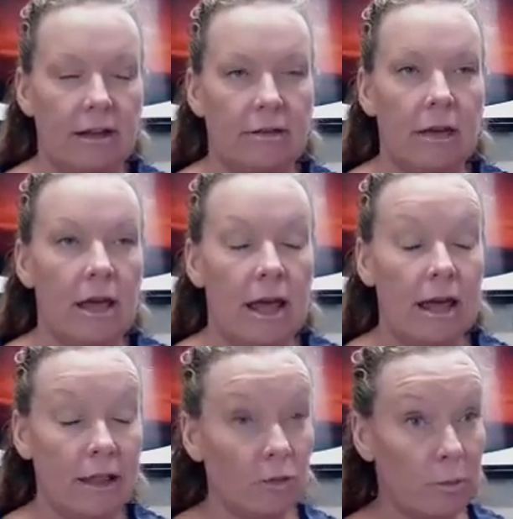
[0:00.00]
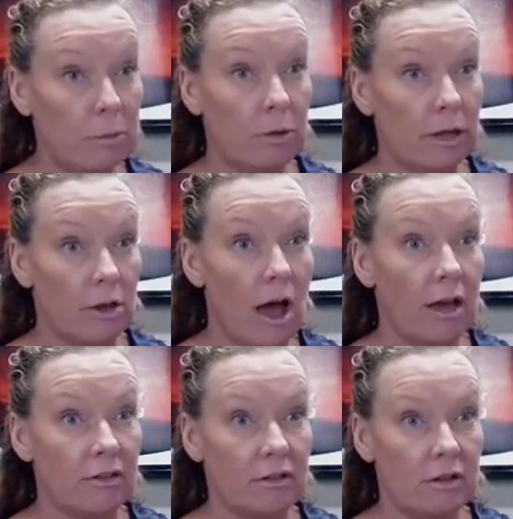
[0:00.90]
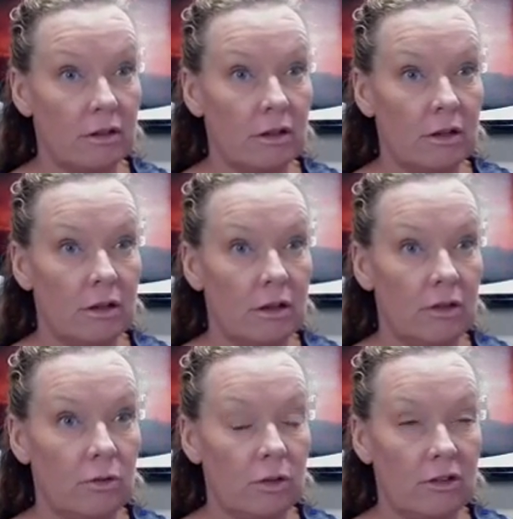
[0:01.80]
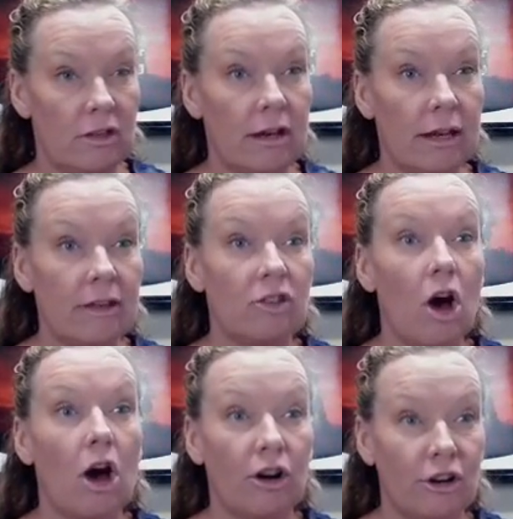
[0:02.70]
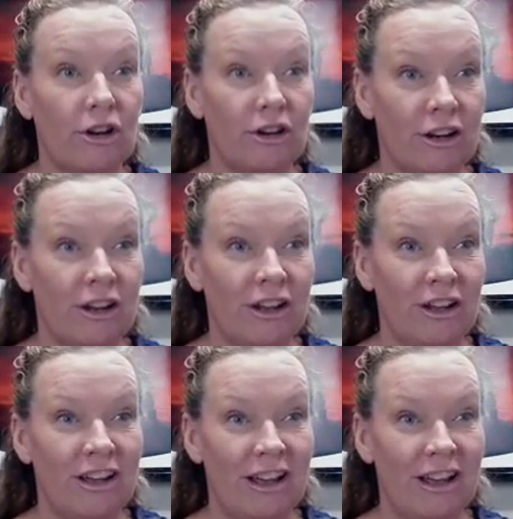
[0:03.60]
And that's where people get lost, is because then it gets harder. Yeah.